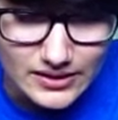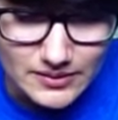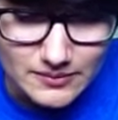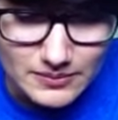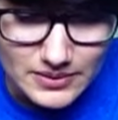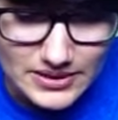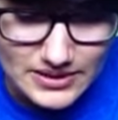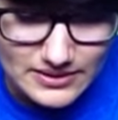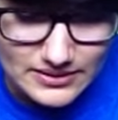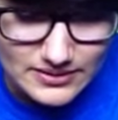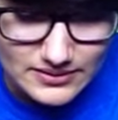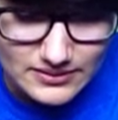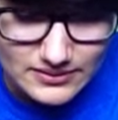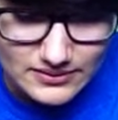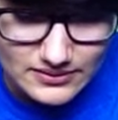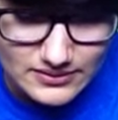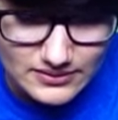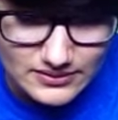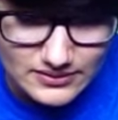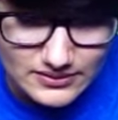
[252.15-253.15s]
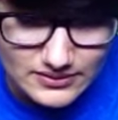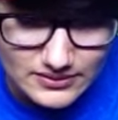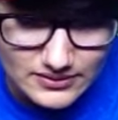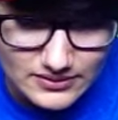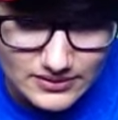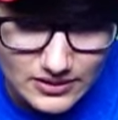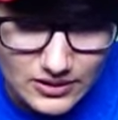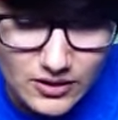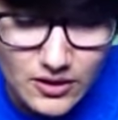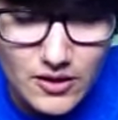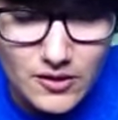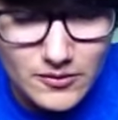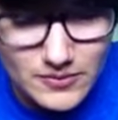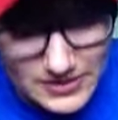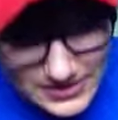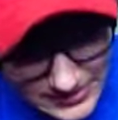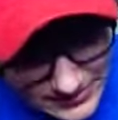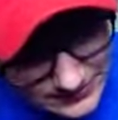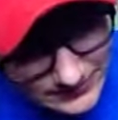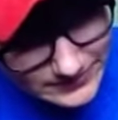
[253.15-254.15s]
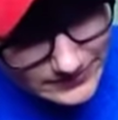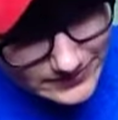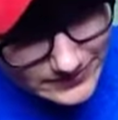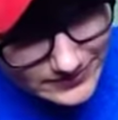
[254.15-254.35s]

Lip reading: But Chloe,